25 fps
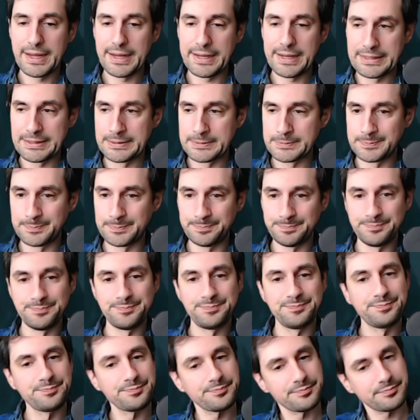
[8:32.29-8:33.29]

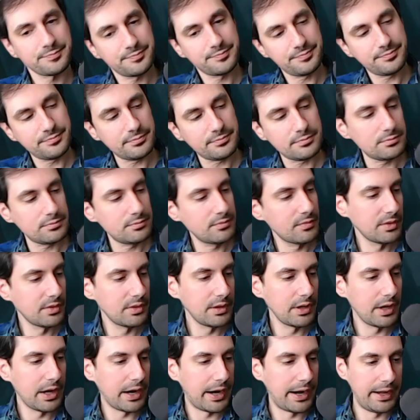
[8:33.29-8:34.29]

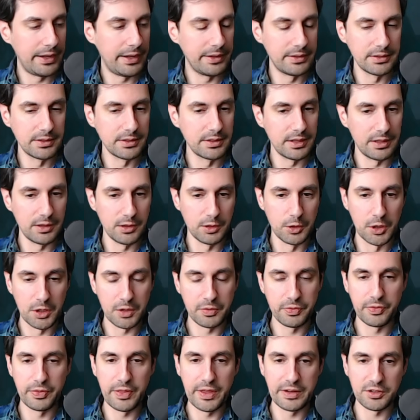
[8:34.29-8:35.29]
I,
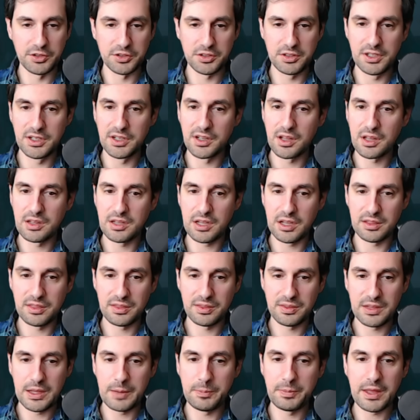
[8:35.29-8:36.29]
Look, they just need to
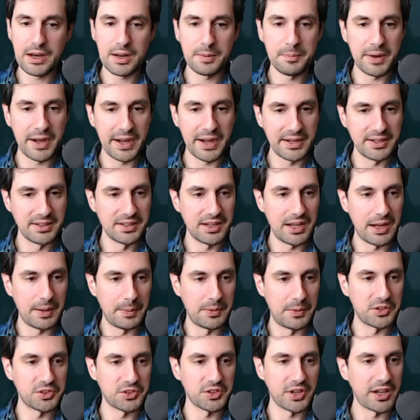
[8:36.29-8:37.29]
keep that in mind
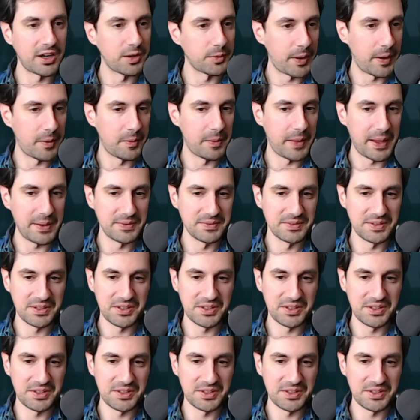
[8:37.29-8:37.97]
and design around that.